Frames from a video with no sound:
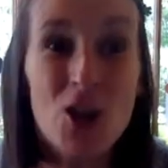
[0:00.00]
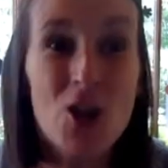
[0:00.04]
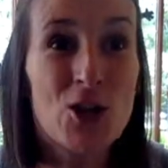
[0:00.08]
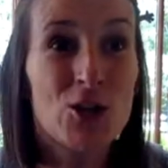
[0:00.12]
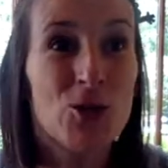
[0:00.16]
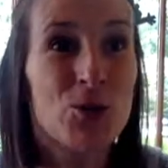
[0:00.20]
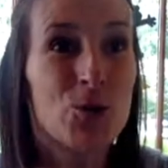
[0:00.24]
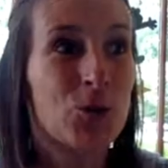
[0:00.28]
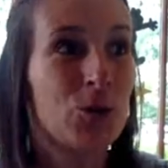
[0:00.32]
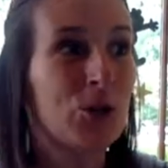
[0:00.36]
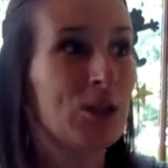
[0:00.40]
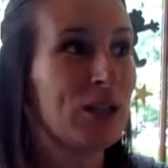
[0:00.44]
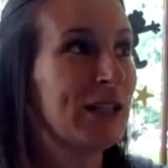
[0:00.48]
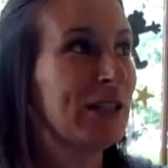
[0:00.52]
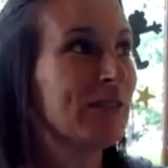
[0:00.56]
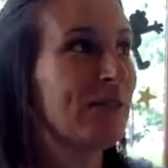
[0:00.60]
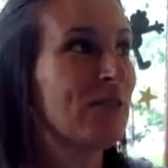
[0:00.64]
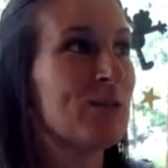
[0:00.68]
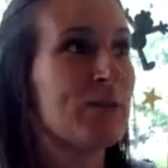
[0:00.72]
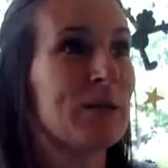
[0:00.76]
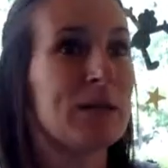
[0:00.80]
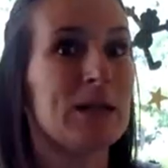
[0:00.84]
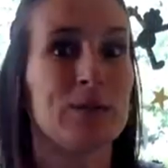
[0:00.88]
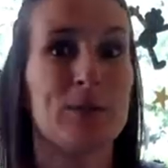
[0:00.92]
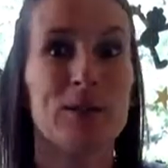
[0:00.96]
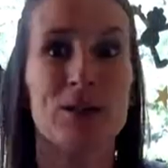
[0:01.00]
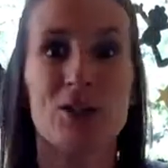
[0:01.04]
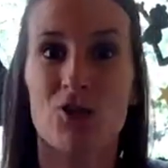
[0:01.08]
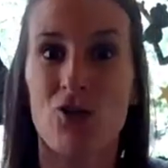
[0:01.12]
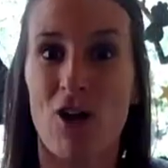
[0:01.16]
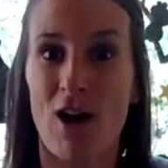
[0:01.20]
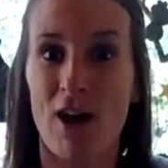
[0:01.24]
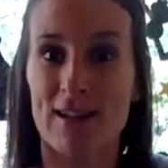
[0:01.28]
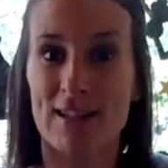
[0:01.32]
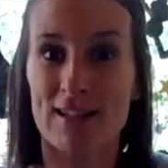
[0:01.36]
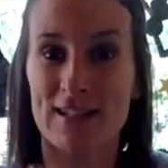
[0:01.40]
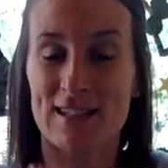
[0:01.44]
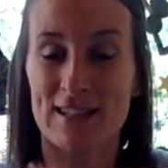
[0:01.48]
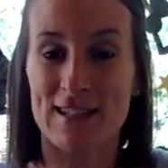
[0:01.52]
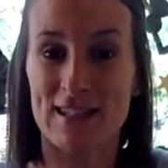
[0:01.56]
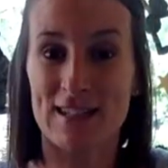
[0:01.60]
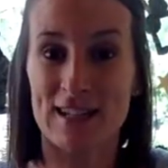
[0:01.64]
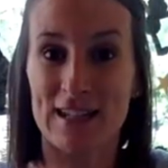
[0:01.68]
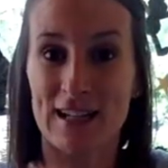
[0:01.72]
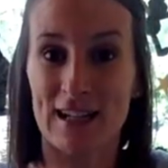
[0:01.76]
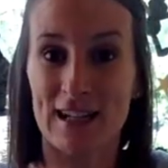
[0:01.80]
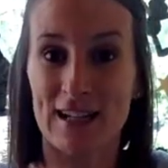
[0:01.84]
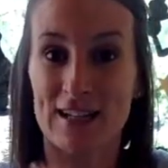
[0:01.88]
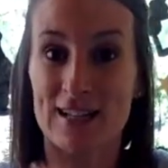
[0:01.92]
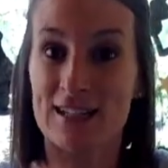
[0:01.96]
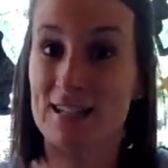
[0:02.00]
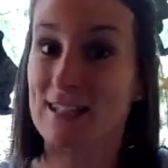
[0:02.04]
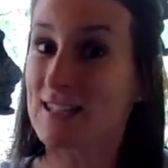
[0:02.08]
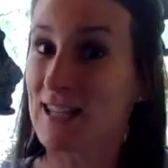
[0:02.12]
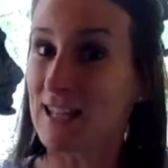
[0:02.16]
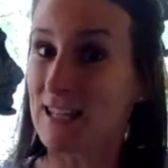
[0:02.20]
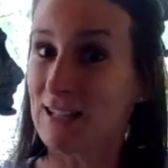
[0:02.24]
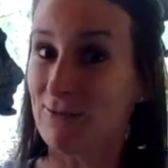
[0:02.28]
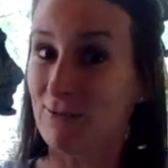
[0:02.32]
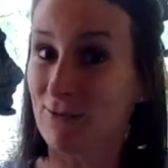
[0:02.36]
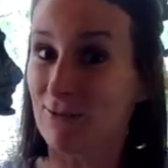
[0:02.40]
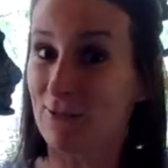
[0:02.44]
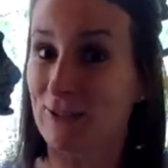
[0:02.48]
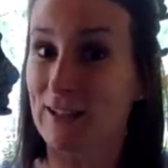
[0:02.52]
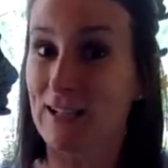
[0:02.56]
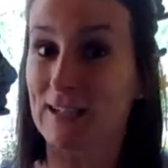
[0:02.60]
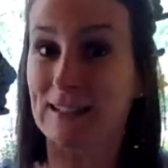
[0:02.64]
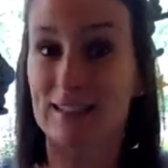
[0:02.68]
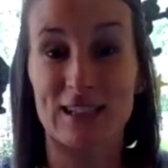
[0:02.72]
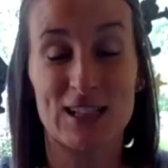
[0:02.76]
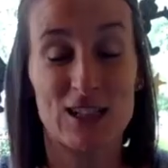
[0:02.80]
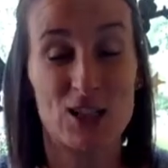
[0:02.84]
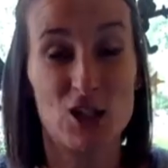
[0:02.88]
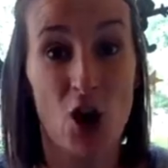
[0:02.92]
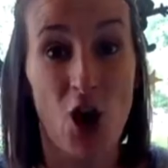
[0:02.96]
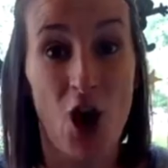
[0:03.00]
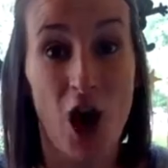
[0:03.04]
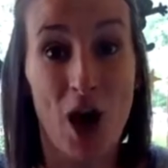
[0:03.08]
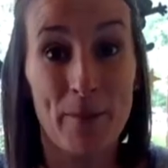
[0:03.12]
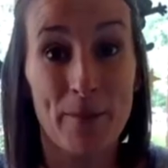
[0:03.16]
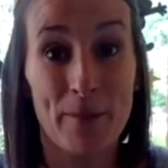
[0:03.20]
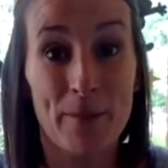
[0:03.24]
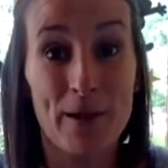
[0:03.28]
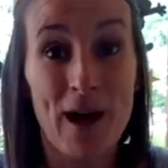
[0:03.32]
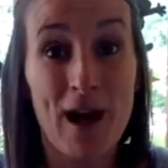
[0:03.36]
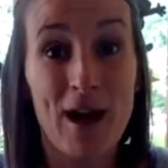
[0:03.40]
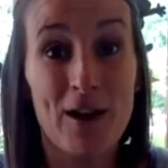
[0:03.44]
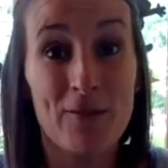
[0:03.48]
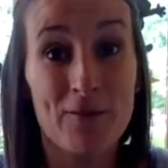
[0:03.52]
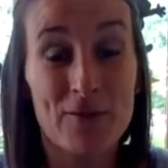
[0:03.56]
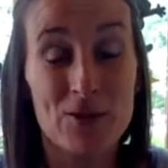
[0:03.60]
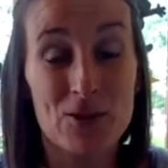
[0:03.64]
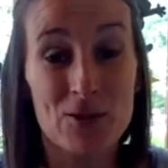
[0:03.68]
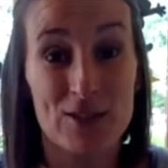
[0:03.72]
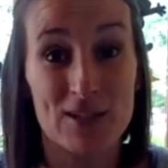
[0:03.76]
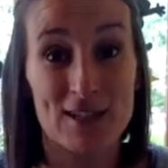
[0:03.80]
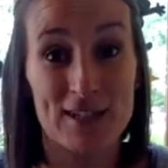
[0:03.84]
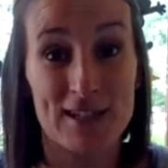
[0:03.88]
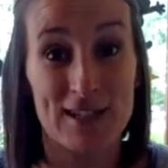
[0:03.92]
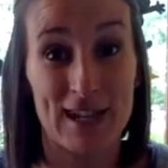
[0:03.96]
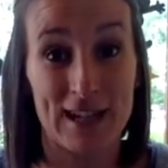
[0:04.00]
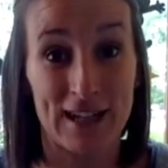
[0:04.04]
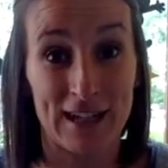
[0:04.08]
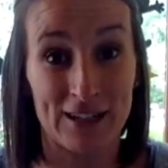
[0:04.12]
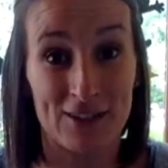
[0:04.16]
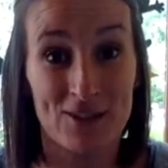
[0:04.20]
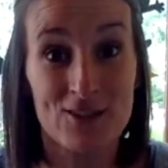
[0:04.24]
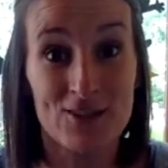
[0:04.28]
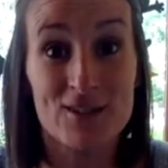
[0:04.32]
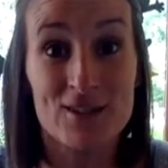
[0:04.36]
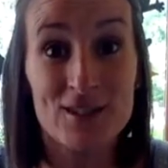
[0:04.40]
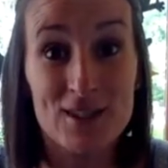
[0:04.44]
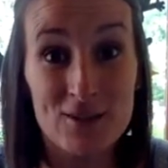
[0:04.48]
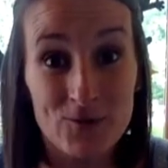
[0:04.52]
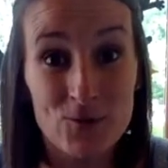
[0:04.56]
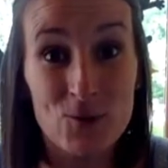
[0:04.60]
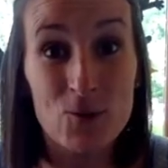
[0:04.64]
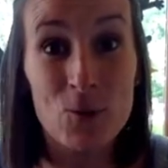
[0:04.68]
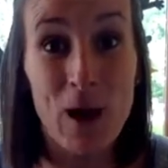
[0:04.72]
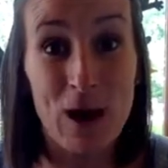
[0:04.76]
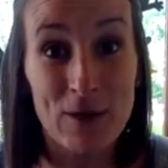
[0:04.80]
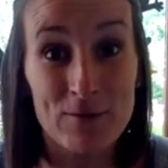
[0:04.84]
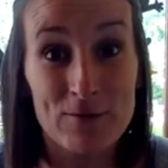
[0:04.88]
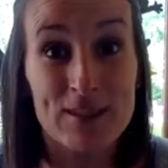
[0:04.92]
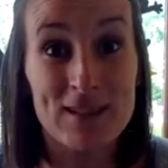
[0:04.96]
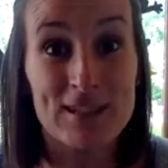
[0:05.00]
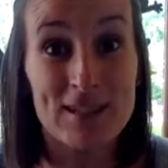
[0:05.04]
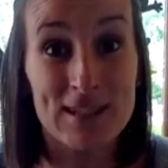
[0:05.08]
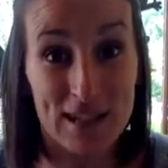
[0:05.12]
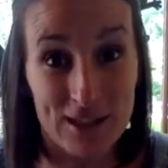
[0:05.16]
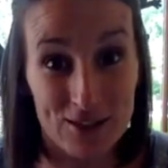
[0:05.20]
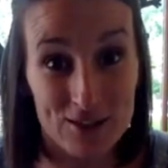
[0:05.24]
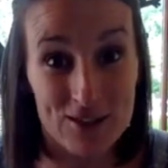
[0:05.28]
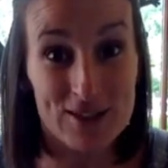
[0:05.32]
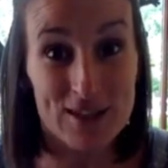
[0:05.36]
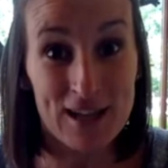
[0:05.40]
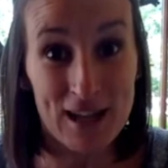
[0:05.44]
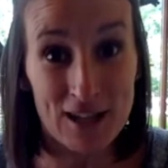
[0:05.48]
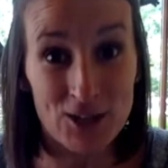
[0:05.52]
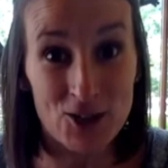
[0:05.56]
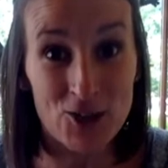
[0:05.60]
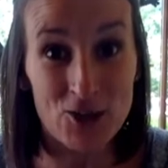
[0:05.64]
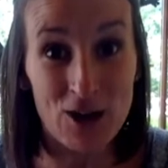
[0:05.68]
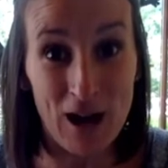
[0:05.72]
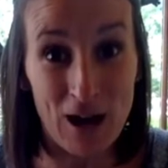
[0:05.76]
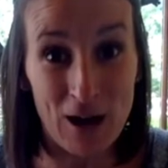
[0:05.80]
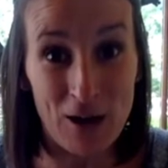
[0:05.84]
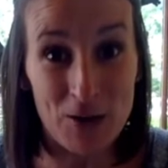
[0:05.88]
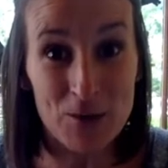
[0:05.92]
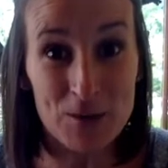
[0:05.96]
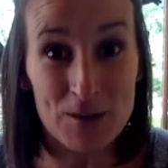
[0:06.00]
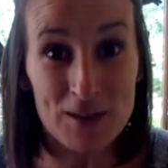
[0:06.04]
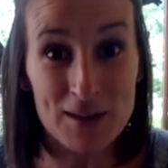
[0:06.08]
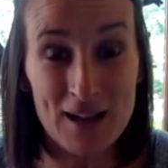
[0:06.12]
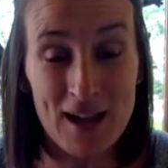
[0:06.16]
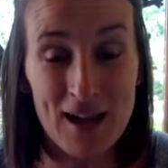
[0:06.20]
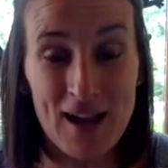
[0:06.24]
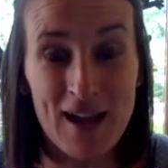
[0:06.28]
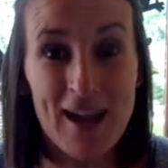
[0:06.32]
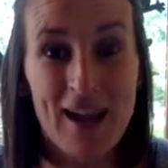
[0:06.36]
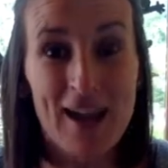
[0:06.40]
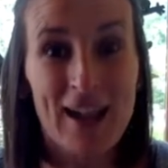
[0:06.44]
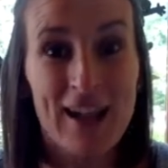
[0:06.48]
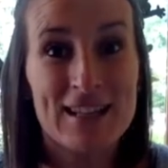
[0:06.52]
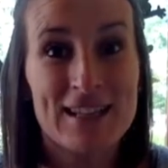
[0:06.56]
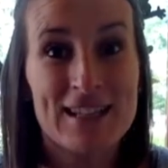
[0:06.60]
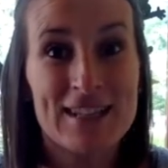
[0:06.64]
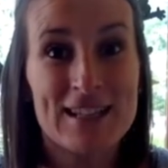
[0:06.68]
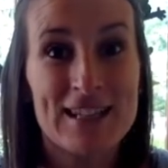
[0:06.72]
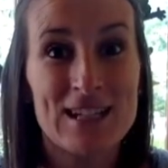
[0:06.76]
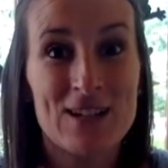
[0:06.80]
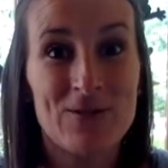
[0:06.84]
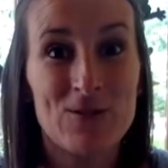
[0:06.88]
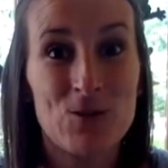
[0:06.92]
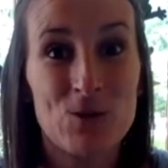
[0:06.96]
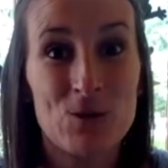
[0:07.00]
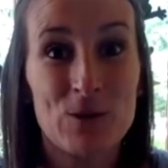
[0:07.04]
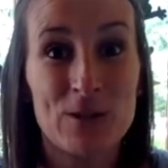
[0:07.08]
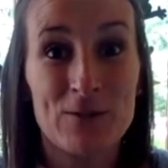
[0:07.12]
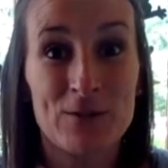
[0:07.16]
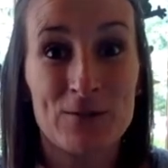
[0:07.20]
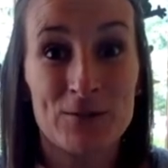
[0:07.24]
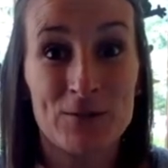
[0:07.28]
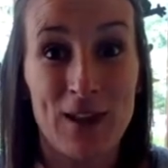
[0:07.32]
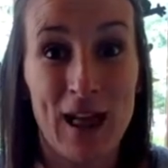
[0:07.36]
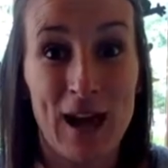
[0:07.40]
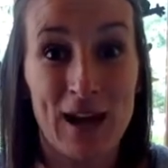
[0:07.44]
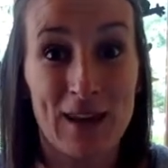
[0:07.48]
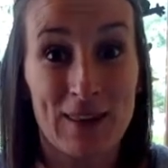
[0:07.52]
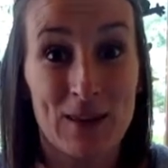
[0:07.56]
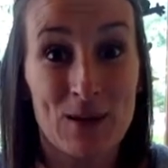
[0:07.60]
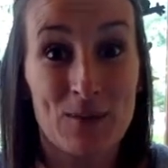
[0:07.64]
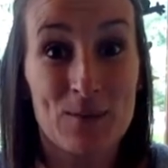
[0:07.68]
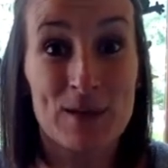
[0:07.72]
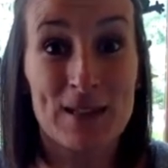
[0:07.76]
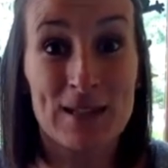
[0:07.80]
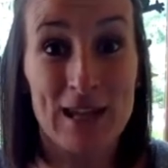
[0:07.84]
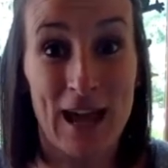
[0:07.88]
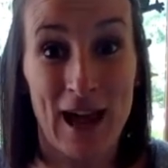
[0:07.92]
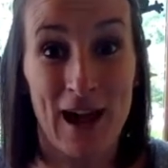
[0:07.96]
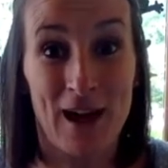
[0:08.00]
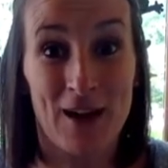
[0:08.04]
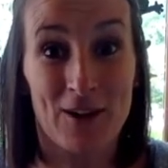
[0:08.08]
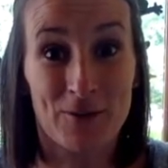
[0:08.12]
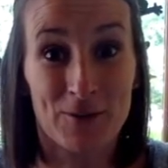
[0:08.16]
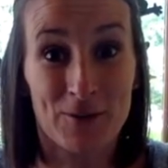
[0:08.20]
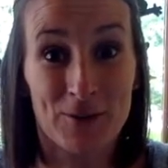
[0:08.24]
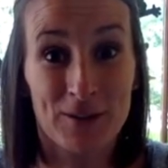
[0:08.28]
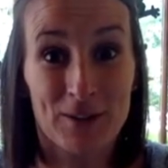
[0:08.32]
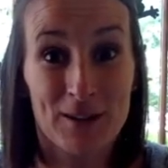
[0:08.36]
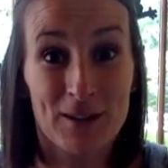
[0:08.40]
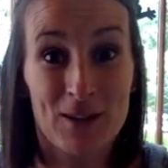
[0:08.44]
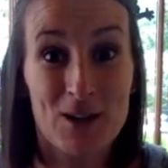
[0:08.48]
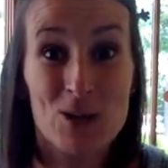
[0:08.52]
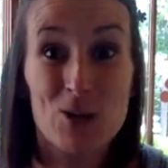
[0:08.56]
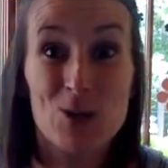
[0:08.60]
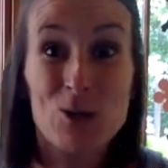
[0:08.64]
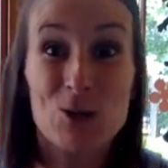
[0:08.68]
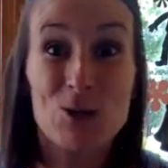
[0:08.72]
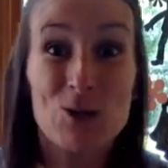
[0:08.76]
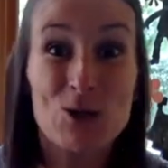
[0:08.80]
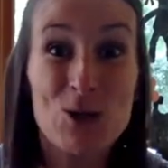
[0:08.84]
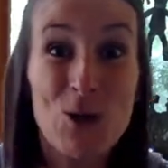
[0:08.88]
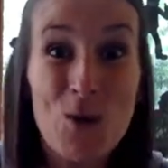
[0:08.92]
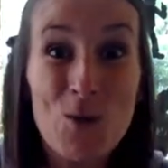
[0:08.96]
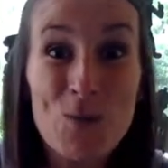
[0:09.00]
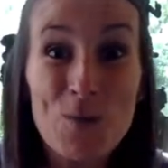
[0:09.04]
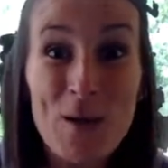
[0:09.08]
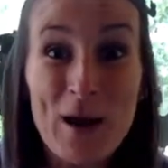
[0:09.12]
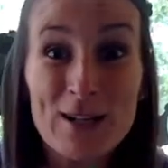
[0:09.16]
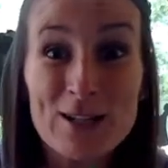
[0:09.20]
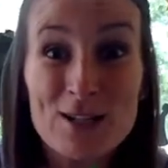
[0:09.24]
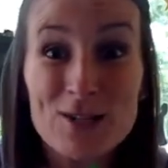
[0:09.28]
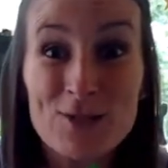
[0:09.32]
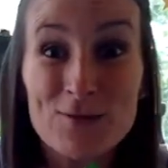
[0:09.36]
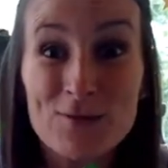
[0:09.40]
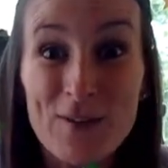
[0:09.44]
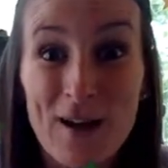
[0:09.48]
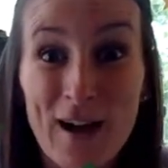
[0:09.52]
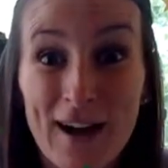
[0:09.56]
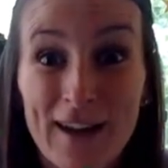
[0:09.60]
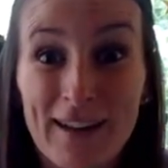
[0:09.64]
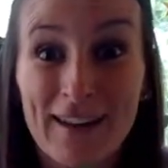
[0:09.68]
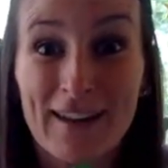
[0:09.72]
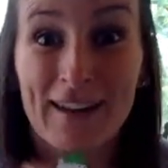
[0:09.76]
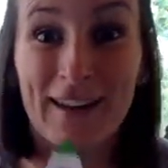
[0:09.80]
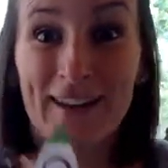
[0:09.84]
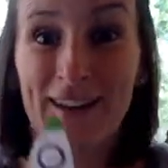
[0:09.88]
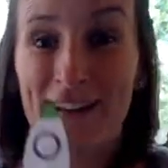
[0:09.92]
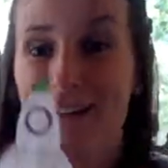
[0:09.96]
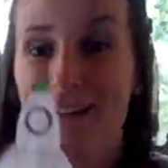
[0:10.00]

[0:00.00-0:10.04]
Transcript: You could even maybe try to stand safely at the top of your stairs if you have stairs at your house and see if you can fly them down. So much fun.